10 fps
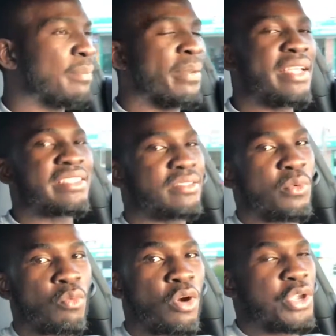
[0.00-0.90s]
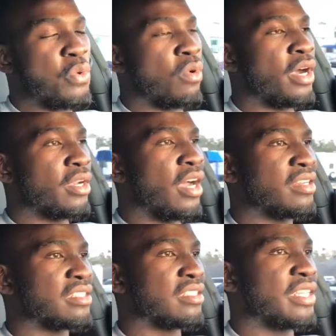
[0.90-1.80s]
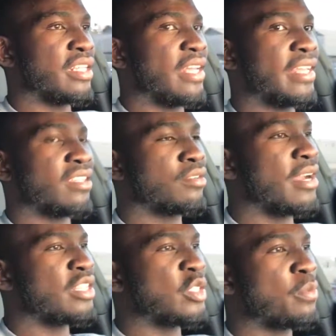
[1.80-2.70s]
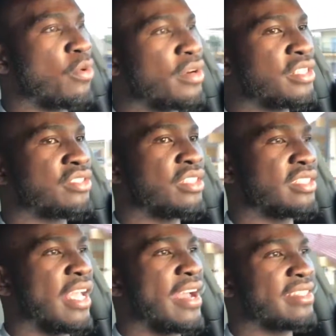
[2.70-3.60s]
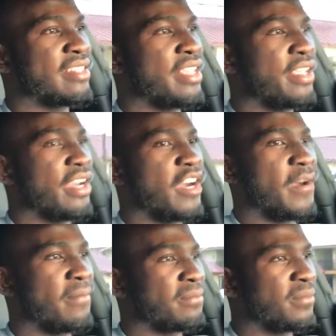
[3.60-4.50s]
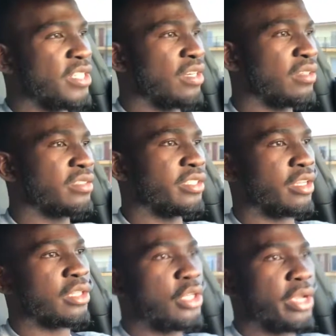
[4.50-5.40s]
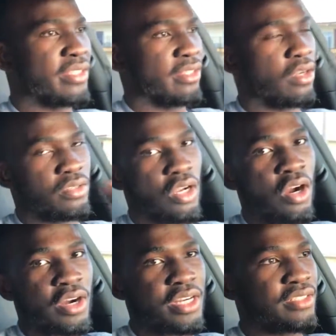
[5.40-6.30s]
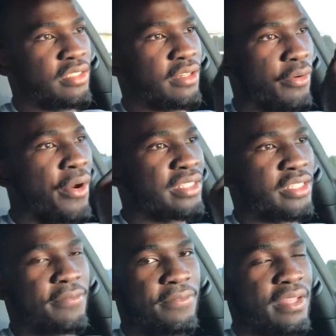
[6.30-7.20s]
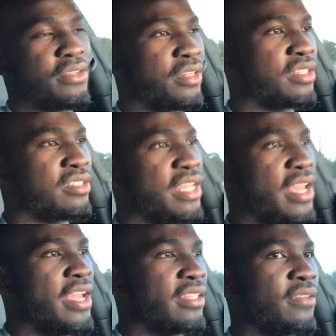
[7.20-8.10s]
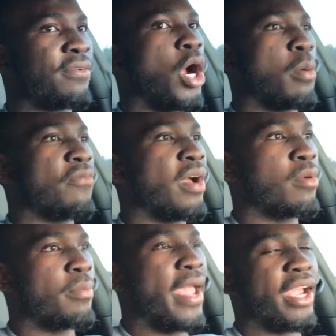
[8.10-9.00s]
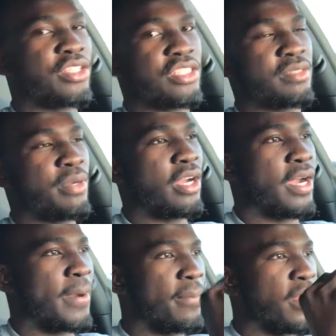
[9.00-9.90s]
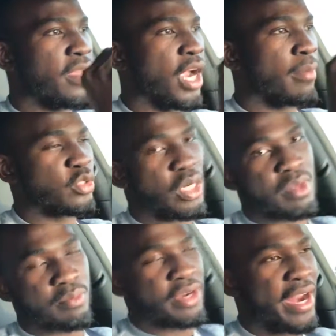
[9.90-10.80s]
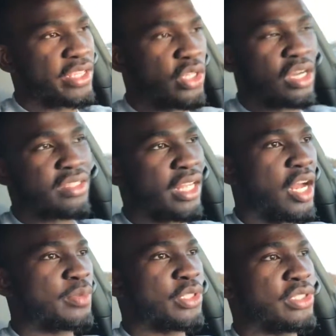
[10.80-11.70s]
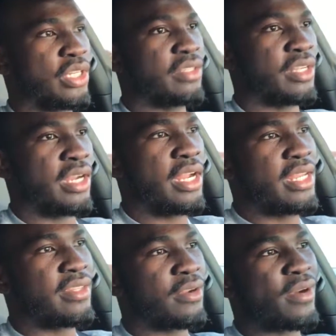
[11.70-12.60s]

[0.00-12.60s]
It depends on what you want, honestly. Like, the Grand Sport has the you know, the looks, like the canards, the aggressive fenders, the carbon fiber packages, carbon ceramic brakes, all that options on there.